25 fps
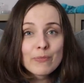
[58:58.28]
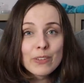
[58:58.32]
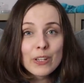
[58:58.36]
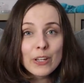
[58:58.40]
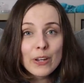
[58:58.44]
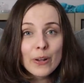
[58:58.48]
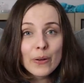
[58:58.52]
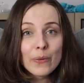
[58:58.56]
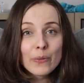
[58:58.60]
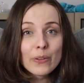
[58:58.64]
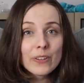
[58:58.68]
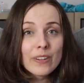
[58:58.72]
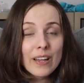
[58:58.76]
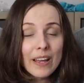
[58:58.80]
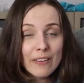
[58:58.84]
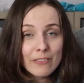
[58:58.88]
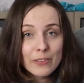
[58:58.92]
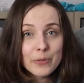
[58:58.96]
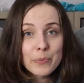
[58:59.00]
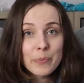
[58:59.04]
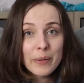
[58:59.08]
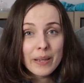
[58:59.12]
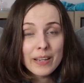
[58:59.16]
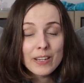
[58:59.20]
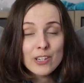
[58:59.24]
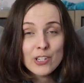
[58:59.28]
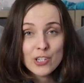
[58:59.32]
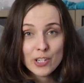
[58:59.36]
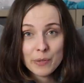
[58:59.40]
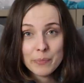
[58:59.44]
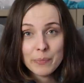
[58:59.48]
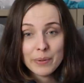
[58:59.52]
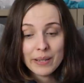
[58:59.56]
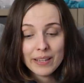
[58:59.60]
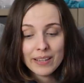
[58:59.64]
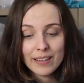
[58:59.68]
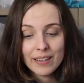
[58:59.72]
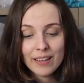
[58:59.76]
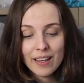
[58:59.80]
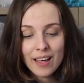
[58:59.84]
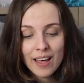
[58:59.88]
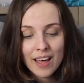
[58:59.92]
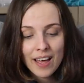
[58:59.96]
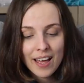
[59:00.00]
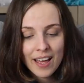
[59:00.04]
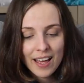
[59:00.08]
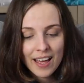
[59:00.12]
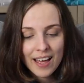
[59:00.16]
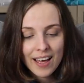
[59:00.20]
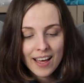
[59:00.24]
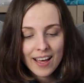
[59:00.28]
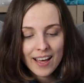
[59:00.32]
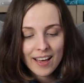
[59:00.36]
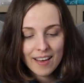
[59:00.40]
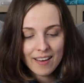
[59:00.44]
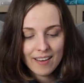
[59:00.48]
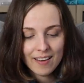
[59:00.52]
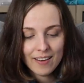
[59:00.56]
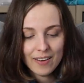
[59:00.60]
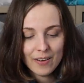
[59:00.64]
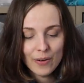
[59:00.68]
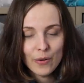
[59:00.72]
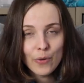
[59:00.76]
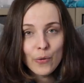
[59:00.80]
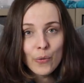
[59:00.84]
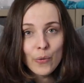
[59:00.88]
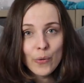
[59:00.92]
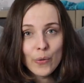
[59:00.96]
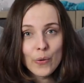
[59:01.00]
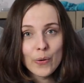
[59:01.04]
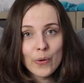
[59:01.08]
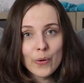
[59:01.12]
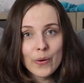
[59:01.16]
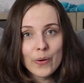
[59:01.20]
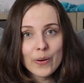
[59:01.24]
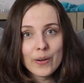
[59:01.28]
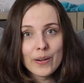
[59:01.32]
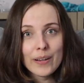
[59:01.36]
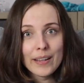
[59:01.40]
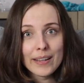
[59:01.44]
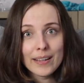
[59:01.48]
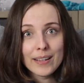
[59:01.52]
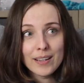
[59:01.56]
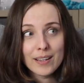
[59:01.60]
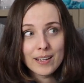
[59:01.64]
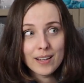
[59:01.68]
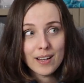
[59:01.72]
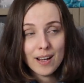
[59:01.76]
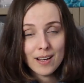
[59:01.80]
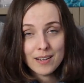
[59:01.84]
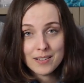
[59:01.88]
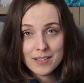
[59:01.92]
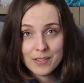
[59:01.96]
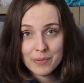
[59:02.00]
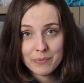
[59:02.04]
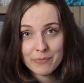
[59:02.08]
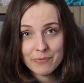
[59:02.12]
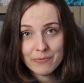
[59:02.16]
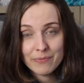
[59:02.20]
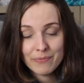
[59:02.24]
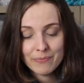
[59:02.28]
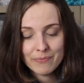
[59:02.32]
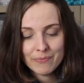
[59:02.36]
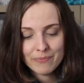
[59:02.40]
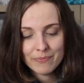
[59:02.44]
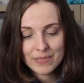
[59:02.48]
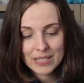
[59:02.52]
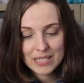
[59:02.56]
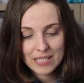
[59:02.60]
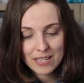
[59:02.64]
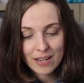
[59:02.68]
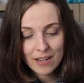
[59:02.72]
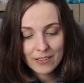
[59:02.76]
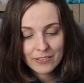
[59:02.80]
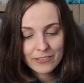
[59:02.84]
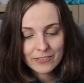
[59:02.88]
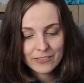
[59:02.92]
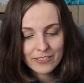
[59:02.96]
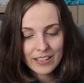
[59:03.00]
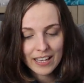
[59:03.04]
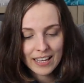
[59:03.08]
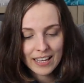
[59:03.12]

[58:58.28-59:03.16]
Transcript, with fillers: you know we don't have to pay shipping uh, or like custom stuff